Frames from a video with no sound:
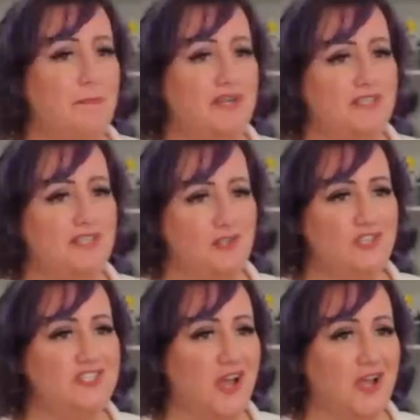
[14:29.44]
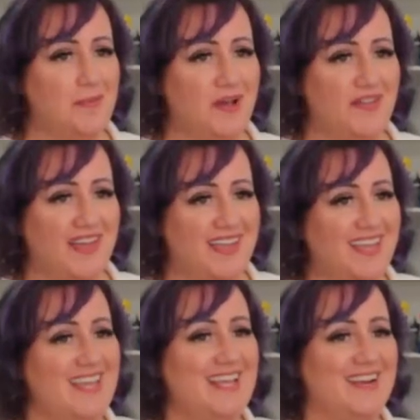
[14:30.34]
but essentially talk about like,
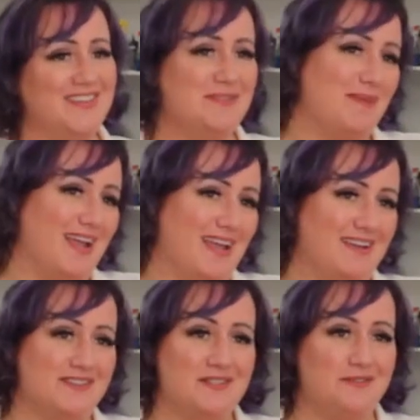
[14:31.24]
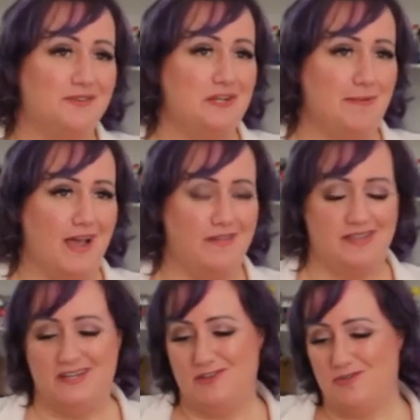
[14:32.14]
here's the learning path,
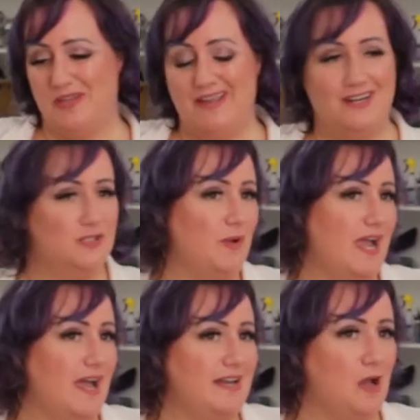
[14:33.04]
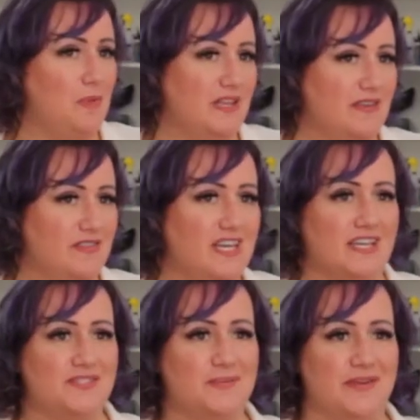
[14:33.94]
and here's why I now believe
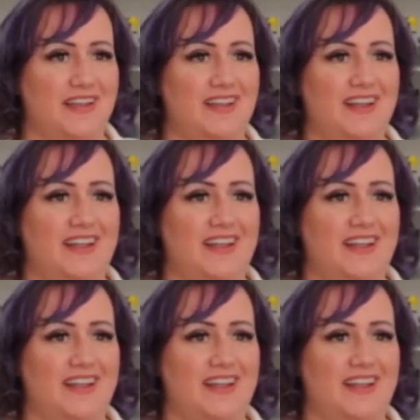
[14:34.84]
this, right?